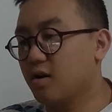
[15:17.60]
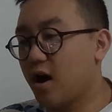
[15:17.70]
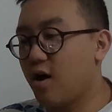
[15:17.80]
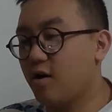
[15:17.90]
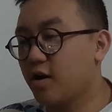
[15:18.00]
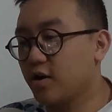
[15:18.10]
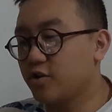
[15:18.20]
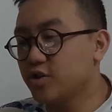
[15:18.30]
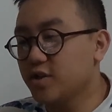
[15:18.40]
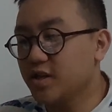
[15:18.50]
How,
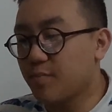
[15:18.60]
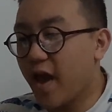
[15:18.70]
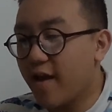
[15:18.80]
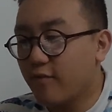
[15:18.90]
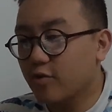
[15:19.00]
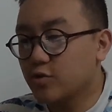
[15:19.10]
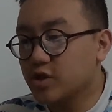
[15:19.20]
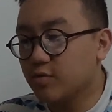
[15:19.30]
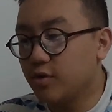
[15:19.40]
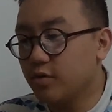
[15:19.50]
you just need to pay for Tours
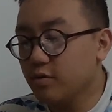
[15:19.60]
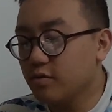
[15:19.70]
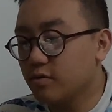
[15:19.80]
of Blue?